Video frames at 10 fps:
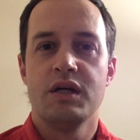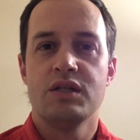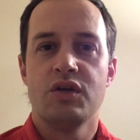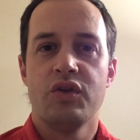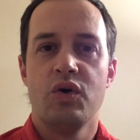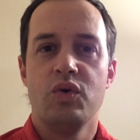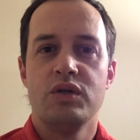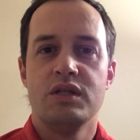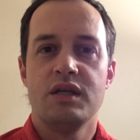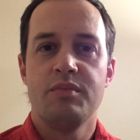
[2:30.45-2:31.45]
because
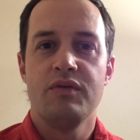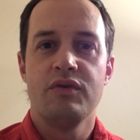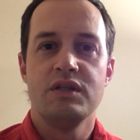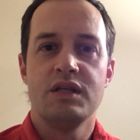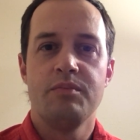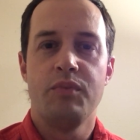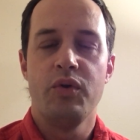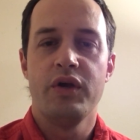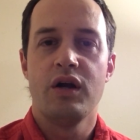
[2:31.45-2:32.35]
although deceptively simple,